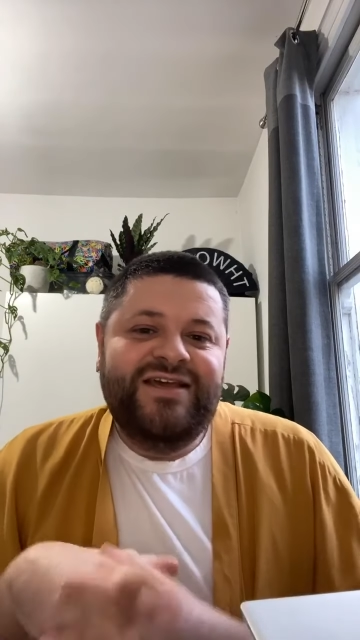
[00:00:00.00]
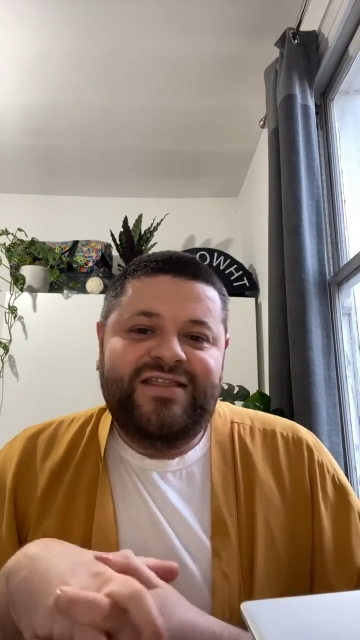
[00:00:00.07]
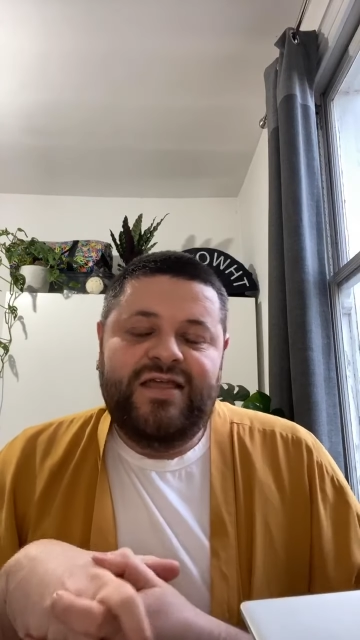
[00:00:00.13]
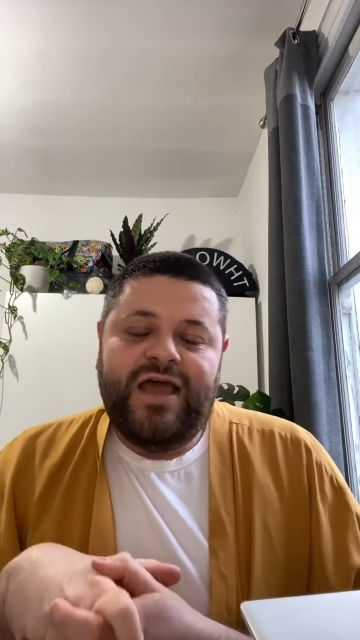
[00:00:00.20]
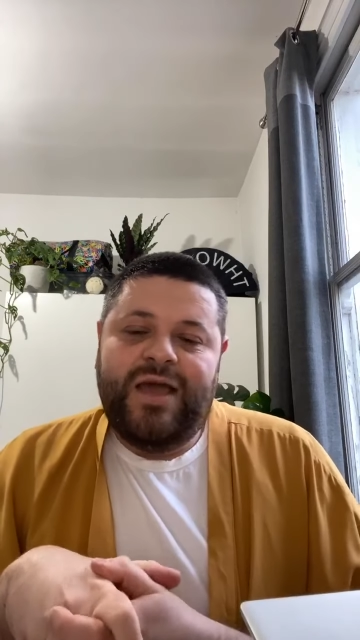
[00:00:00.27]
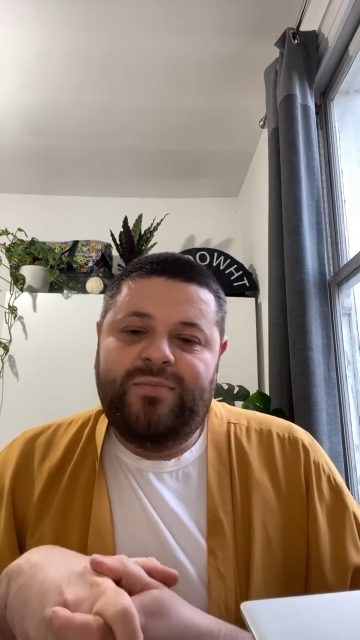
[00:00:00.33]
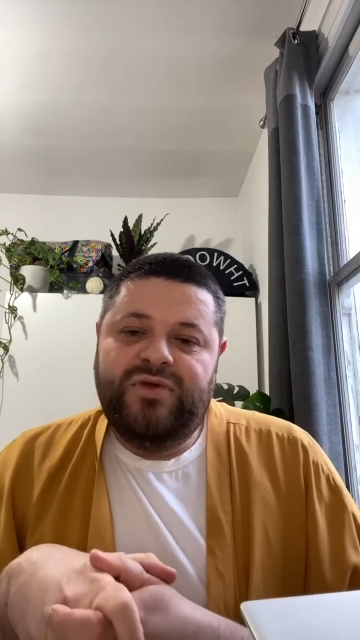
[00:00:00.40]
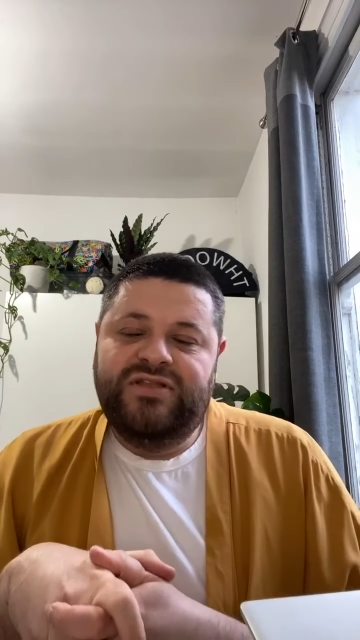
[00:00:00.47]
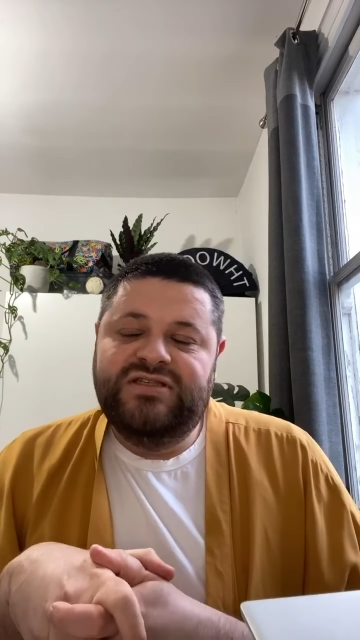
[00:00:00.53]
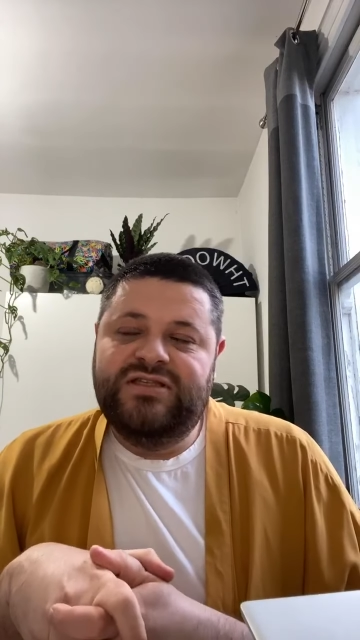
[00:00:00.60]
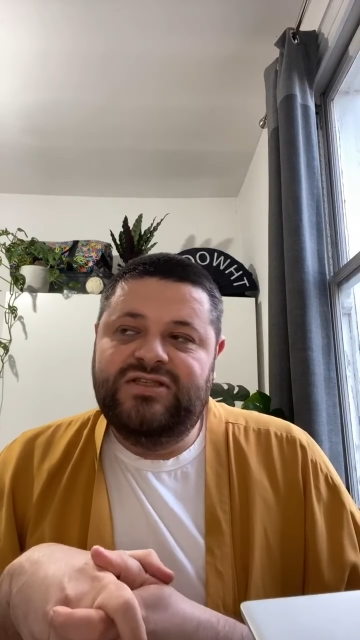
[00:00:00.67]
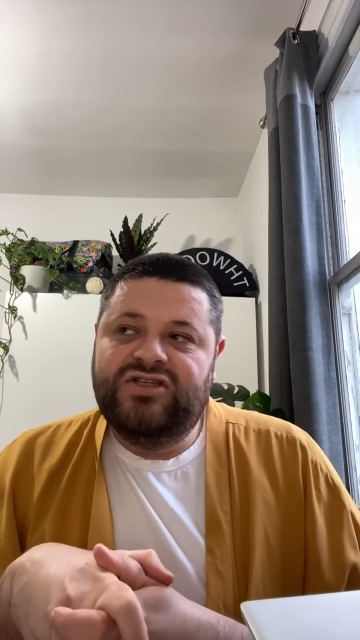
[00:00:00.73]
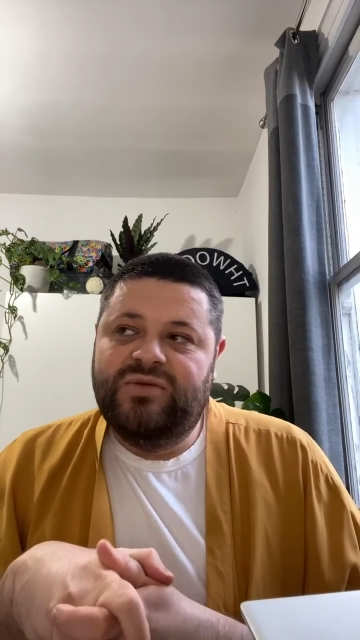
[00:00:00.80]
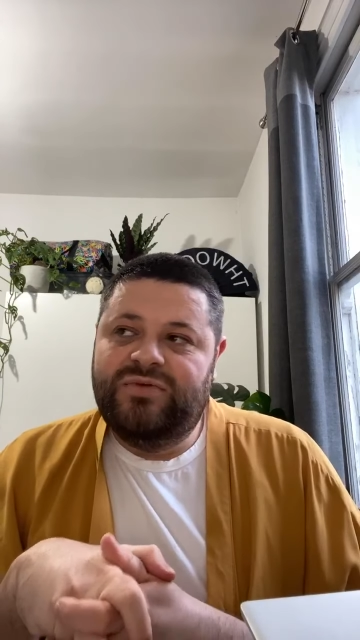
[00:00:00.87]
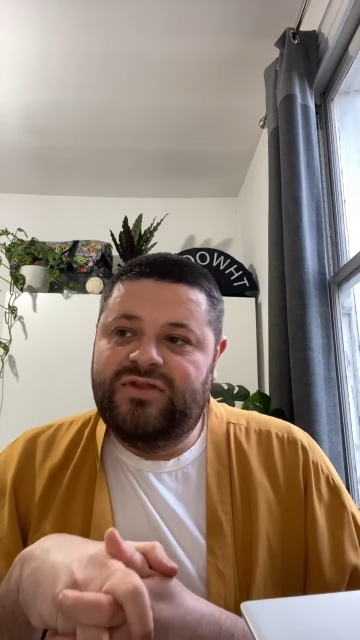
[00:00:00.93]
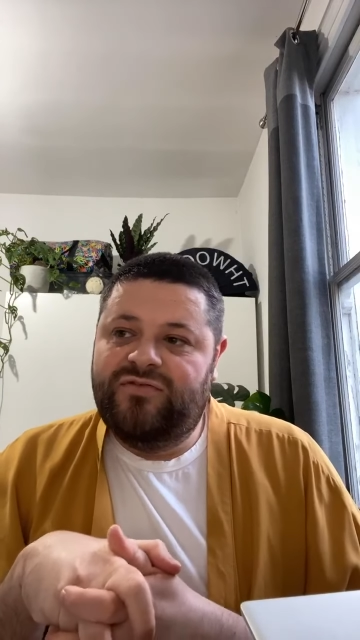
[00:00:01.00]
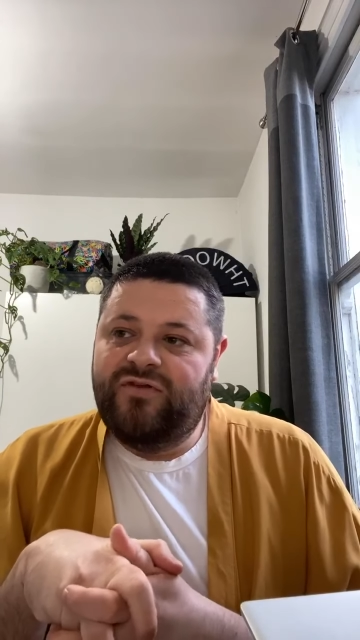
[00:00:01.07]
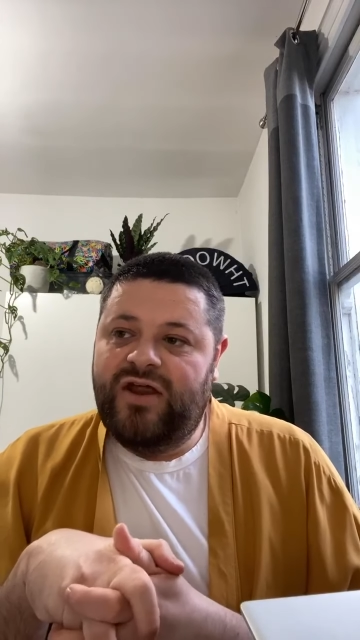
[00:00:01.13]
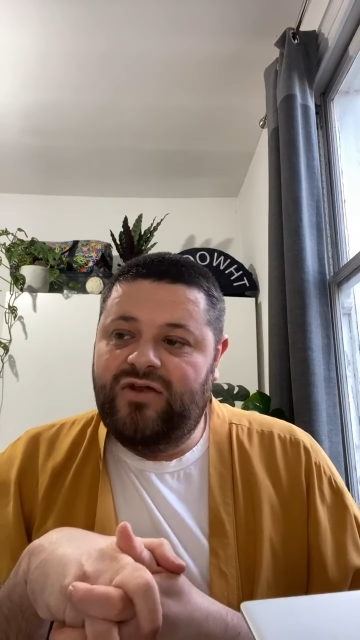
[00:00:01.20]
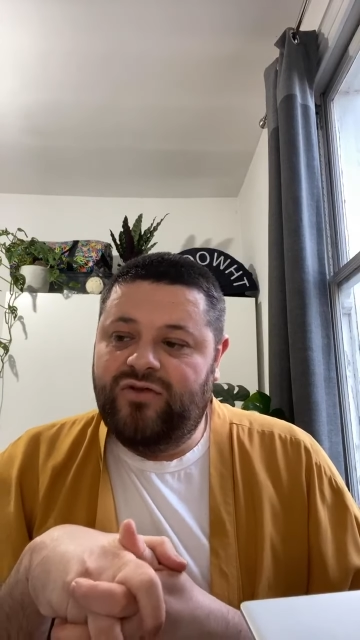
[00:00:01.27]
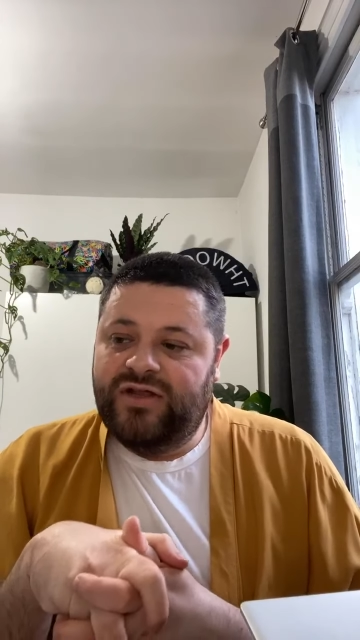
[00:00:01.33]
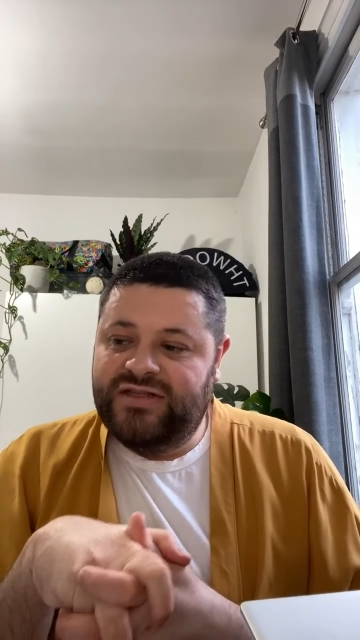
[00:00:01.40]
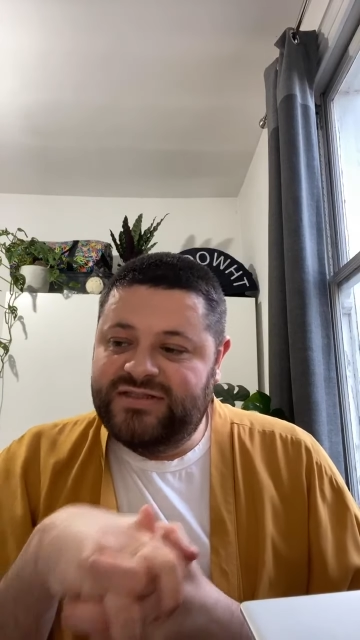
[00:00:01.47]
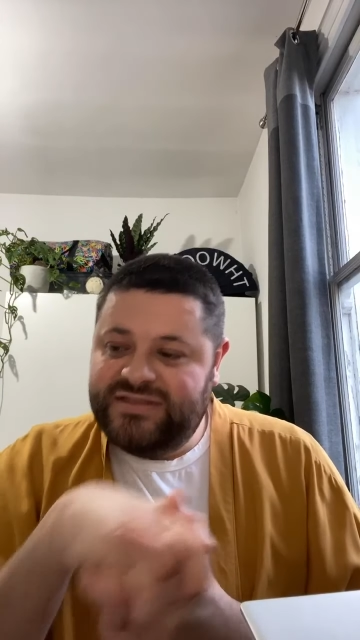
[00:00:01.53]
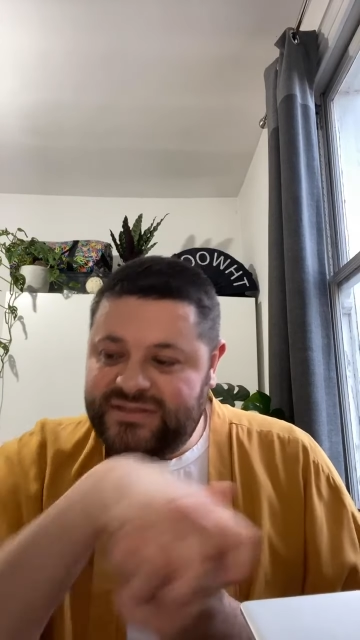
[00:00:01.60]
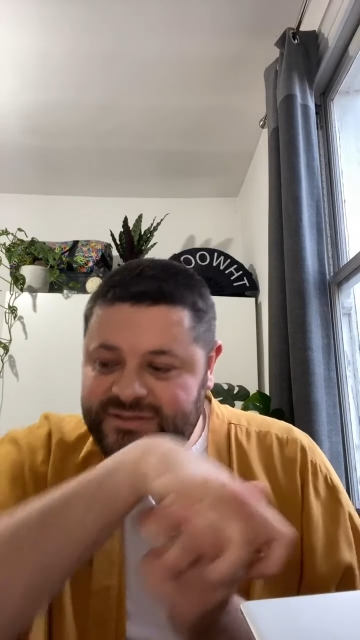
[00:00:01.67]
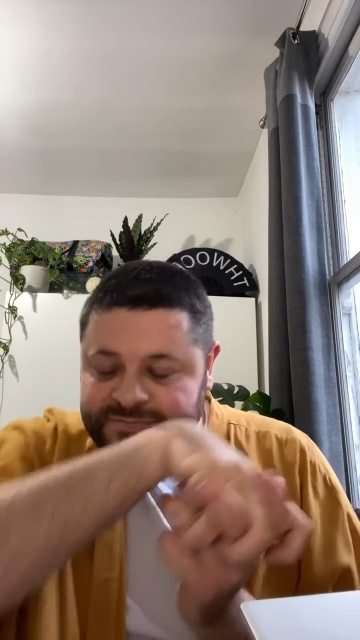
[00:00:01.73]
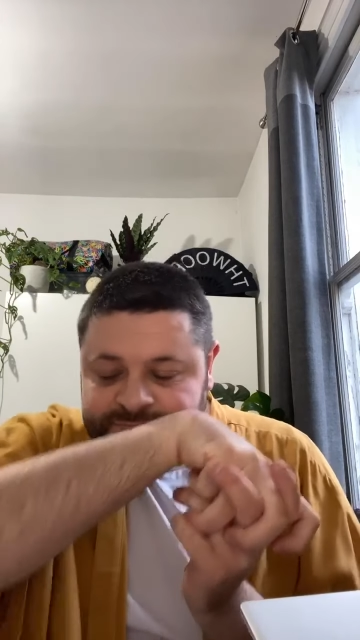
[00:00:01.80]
that happens in the top of the fragrance